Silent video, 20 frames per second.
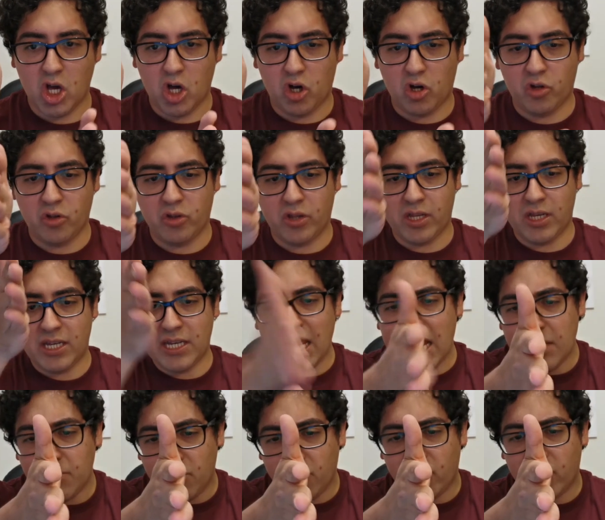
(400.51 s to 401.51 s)
on the
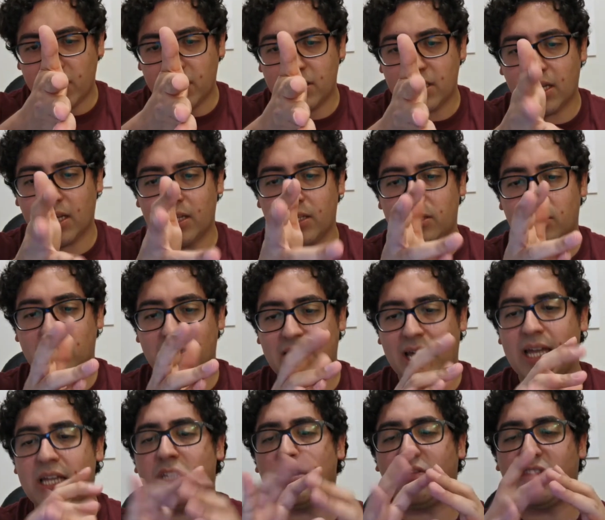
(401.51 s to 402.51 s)
name of it and
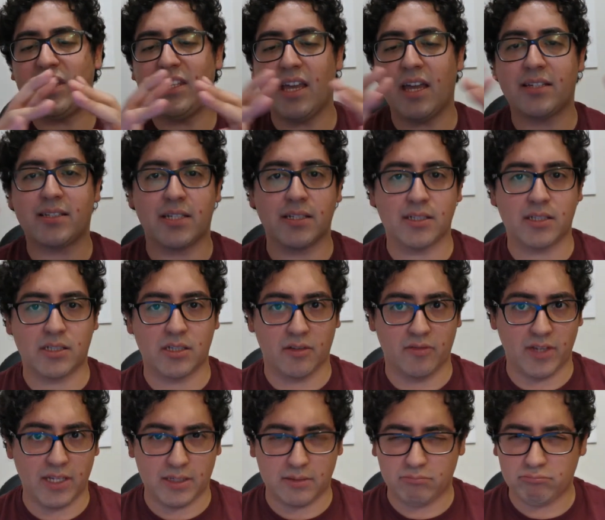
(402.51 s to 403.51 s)
kind of the essence of
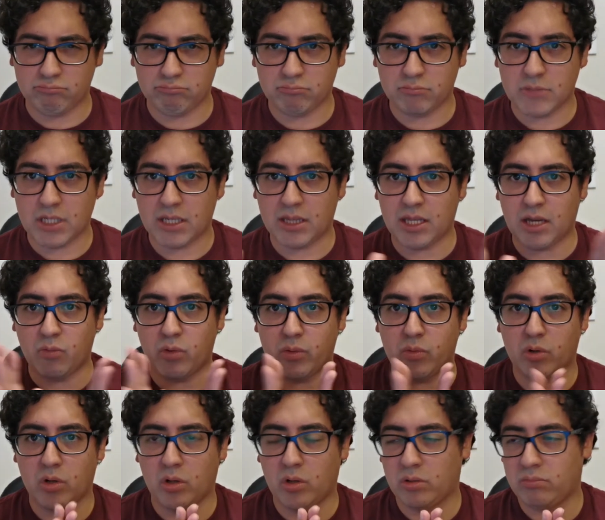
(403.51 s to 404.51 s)
it that we
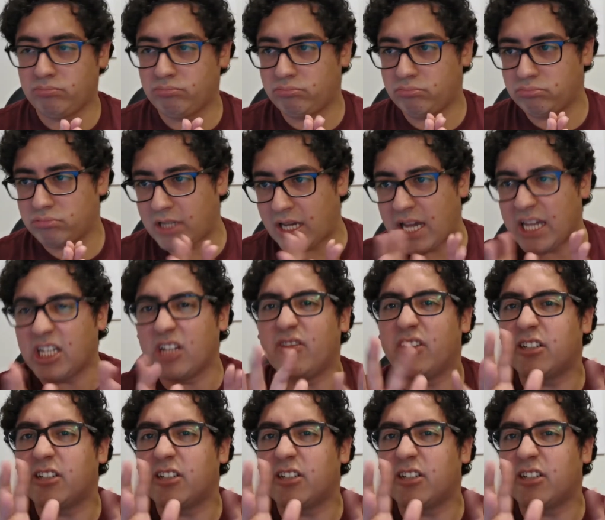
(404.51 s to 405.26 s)
would all kind of